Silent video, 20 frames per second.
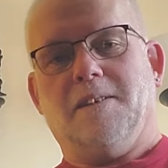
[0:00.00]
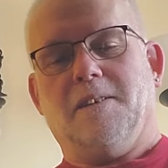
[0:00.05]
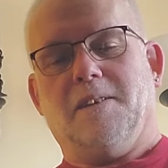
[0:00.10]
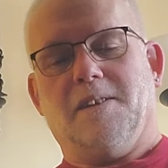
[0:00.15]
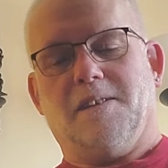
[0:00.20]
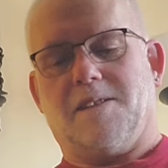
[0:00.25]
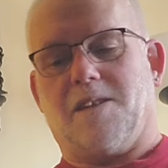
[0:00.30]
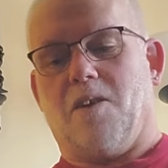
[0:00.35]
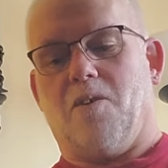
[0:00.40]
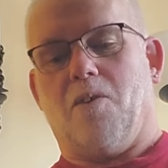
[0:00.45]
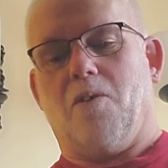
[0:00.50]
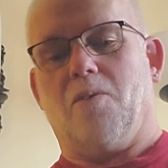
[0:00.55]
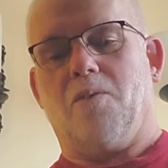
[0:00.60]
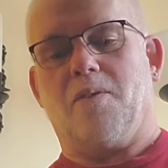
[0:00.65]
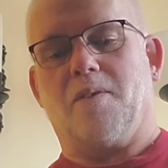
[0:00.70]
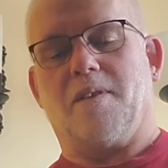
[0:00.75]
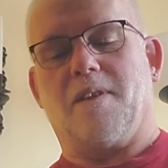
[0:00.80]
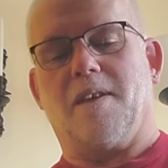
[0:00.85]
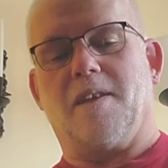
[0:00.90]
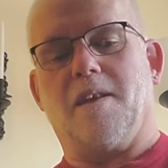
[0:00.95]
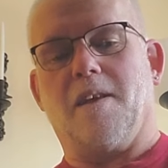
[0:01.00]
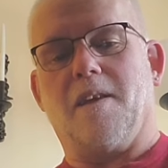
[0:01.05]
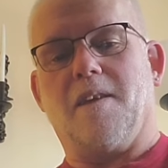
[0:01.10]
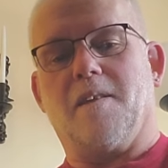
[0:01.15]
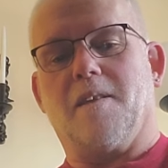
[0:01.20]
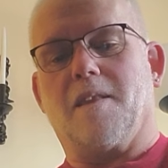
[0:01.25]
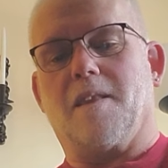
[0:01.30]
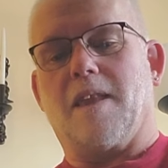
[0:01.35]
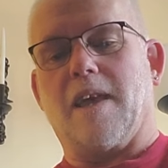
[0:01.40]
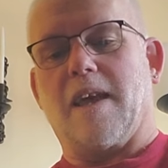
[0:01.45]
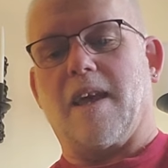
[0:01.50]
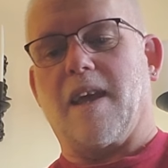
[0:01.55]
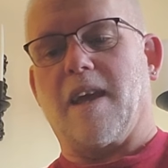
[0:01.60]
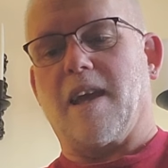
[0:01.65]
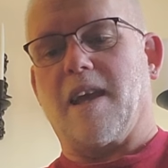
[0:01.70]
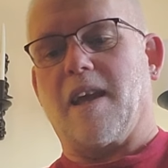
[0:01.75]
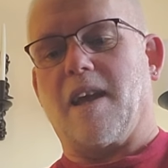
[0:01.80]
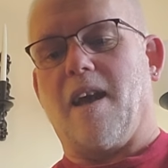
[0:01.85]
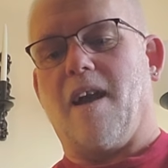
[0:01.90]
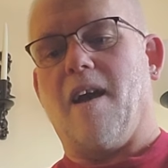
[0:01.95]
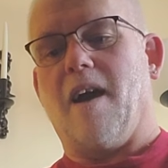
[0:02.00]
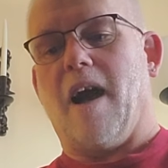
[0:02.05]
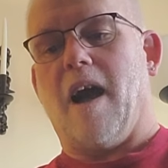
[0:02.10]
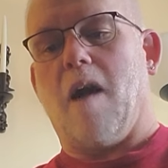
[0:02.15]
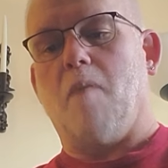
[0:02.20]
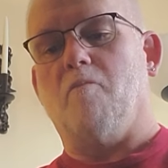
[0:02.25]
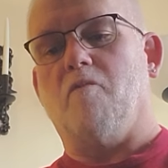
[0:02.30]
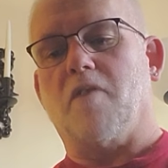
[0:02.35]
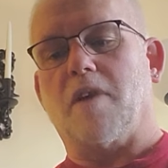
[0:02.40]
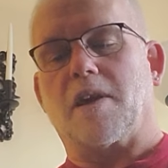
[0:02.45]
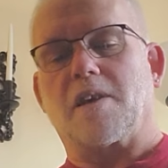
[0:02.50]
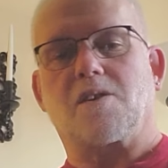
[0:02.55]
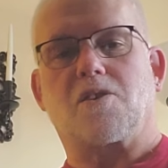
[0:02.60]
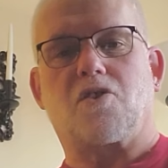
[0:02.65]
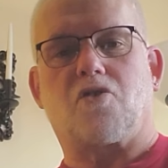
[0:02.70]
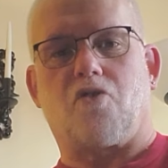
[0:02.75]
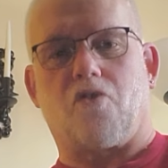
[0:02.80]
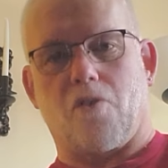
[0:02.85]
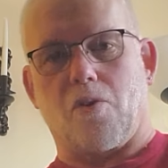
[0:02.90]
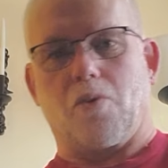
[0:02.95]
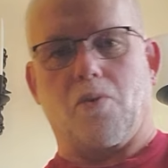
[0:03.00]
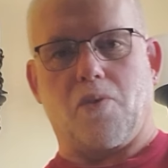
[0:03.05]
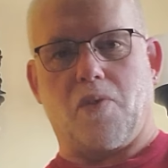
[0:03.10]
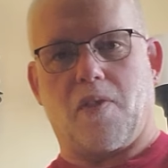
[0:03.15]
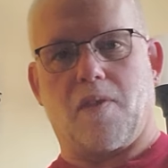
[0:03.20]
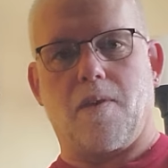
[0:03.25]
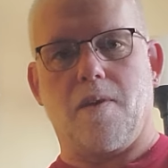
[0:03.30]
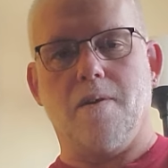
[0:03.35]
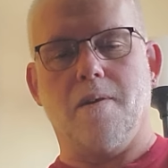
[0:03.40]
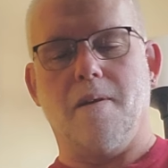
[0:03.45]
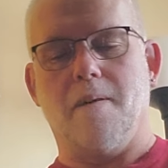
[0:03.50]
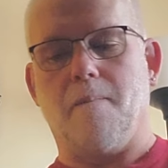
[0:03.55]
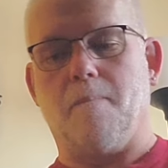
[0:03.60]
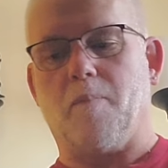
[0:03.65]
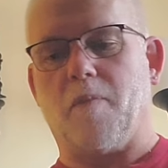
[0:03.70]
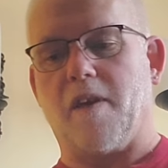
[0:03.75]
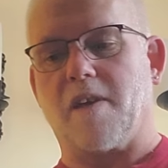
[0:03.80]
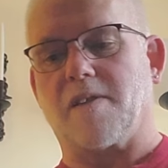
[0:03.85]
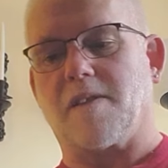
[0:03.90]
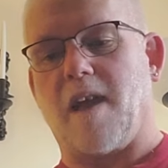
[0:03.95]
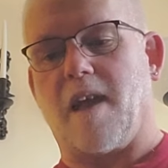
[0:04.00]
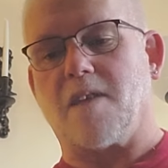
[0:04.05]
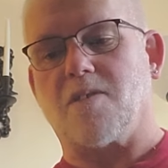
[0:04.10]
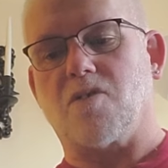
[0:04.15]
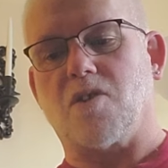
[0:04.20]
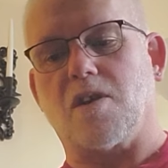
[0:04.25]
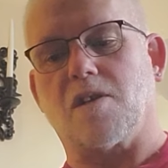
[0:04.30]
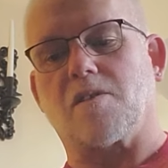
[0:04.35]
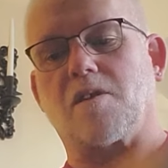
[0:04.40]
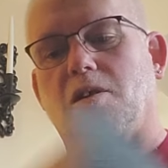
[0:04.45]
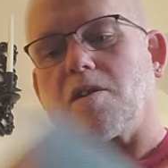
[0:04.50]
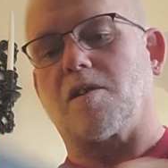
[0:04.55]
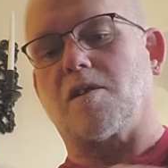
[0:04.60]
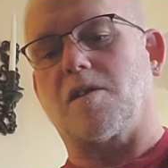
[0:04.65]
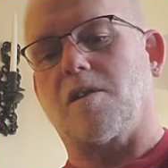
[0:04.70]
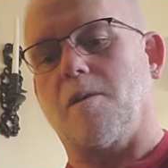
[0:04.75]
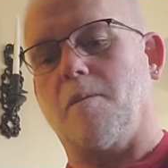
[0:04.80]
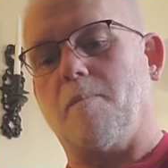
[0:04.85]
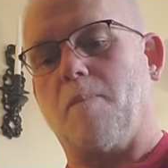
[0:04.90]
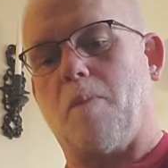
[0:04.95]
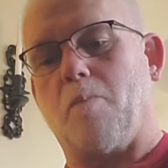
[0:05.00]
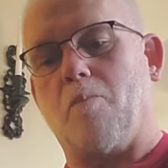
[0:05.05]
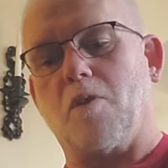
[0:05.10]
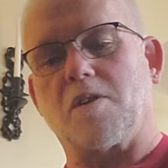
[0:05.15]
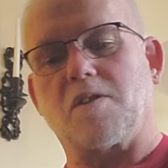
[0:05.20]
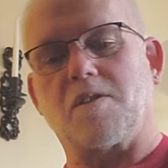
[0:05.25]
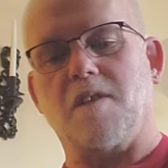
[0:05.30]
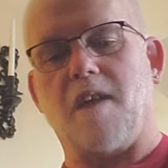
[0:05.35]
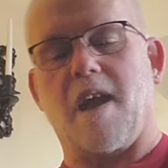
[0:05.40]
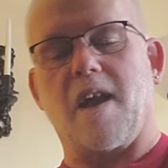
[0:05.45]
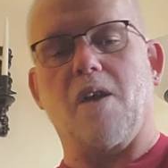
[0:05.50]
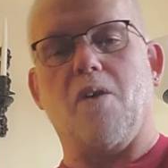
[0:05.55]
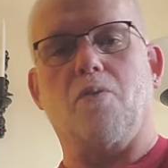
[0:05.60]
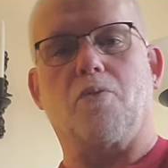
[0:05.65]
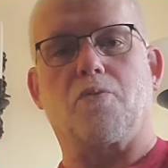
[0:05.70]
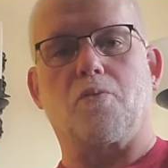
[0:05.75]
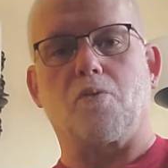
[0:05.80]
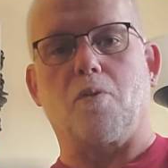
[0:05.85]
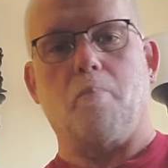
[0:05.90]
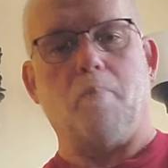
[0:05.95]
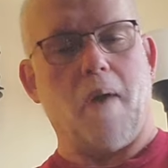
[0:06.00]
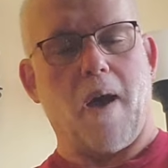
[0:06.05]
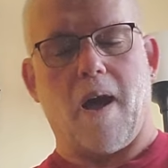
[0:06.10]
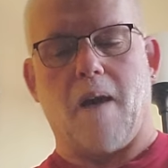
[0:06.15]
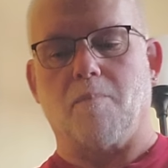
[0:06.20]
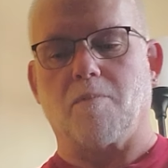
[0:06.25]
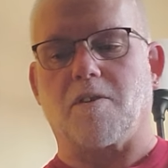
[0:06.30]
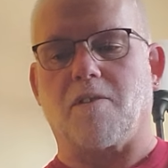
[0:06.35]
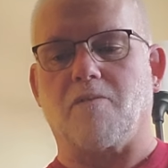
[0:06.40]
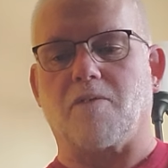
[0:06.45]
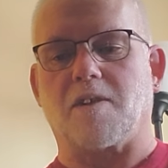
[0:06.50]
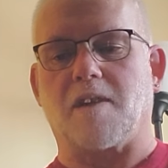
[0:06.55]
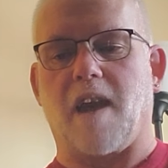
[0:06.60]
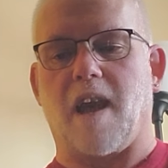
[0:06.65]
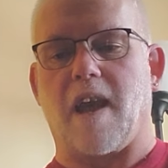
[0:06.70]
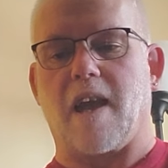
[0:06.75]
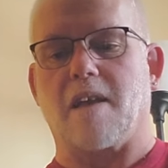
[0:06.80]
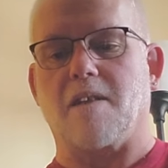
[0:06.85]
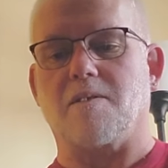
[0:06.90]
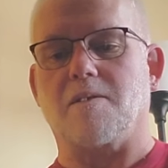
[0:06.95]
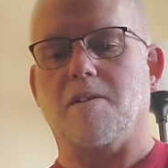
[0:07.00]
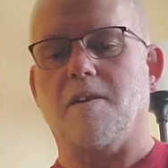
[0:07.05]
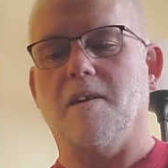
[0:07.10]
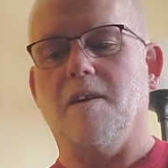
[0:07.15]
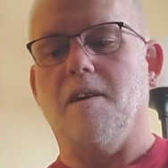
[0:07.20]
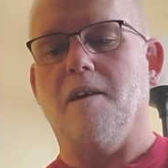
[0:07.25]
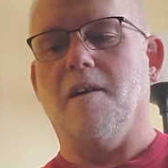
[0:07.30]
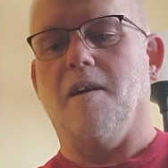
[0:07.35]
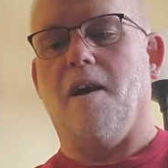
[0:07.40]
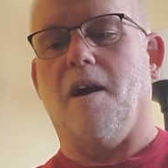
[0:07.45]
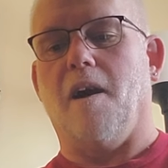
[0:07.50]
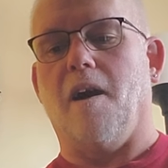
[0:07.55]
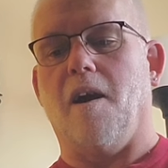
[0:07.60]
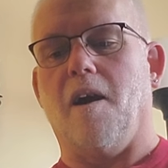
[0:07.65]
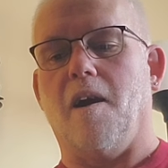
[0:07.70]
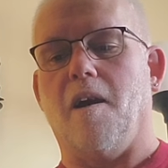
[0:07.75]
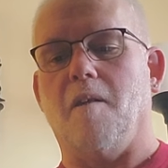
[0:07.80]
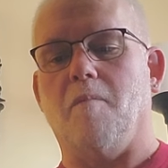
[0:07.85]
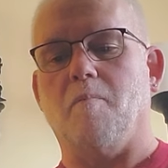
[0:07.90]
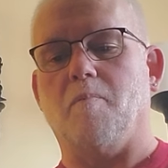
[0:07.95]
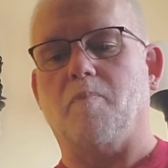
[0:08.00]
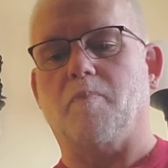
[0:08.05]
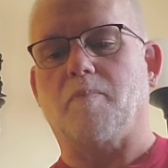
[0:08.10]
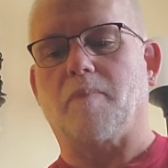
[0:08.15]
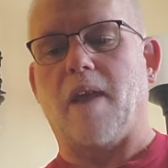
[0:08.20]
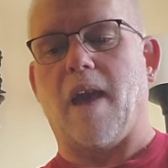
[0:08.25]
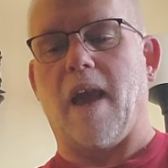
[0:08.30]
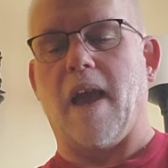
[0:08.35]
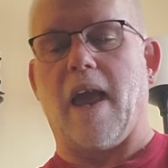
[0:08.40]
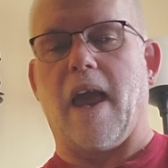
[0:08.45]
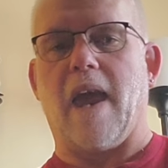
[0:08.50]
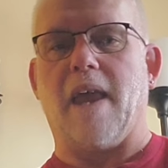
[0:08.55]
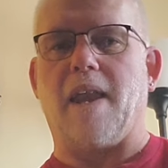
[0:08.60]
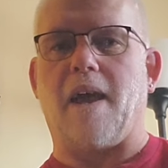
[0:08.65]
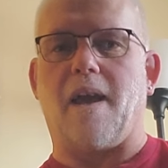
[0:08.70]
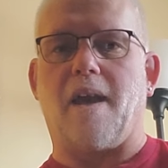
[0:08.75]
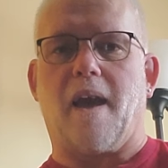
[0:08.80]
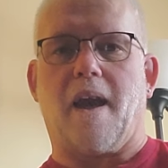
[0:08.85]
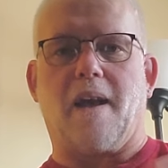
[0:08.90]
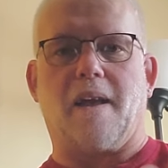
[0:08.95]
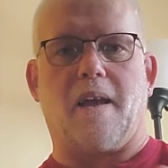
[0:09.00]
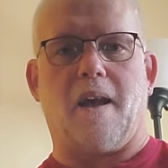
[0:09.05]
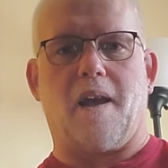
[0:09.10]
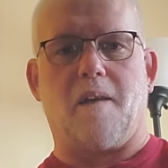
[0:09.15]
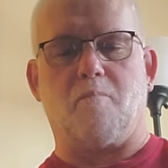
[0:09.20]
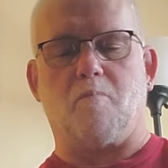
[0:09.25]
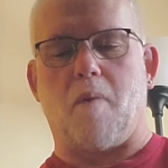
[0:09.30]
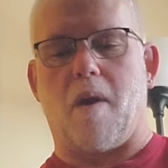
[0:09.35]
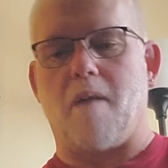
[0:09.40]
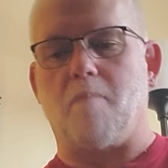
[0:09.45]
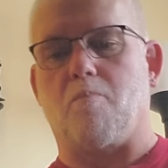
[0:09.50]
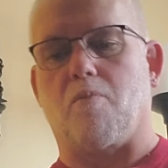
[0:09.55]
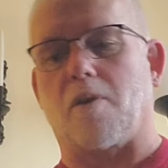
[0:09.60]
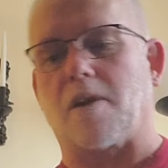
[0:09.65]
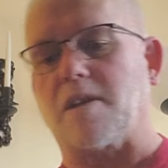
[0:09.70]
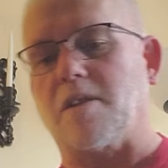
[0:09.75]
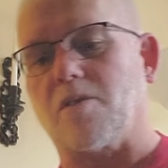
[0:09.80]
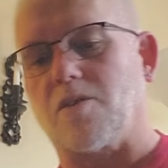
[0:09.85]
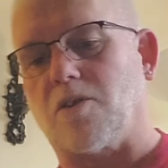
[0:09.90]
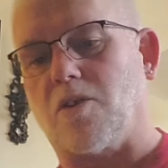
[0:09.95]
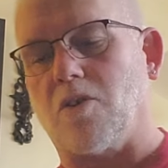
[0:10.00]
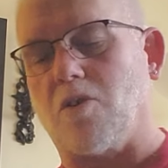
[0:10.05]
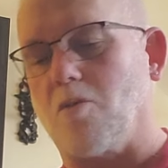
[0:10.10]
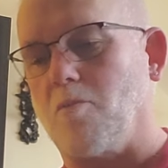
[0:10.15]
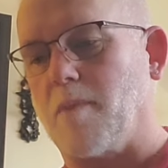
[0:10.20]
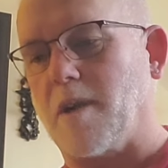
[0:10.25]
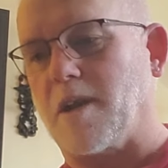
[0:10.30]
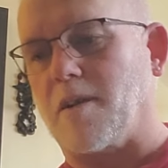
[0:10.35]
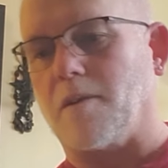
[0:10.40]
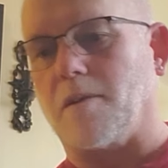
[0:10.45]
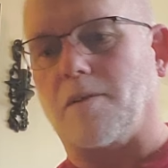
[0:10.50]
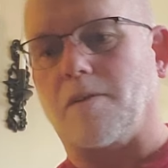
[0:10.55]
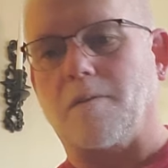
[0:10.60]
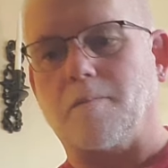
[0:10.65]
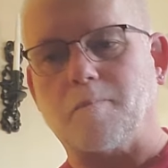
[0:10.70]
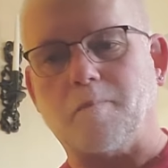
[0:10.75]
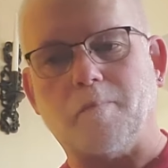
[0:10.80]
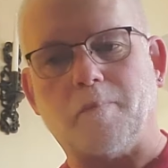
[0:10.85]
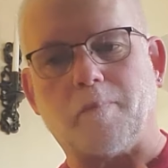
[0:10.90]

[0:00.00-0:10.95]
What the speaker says: So the obvious truth is that Jesus was nailed through the palms of his hands. And I bring this to you because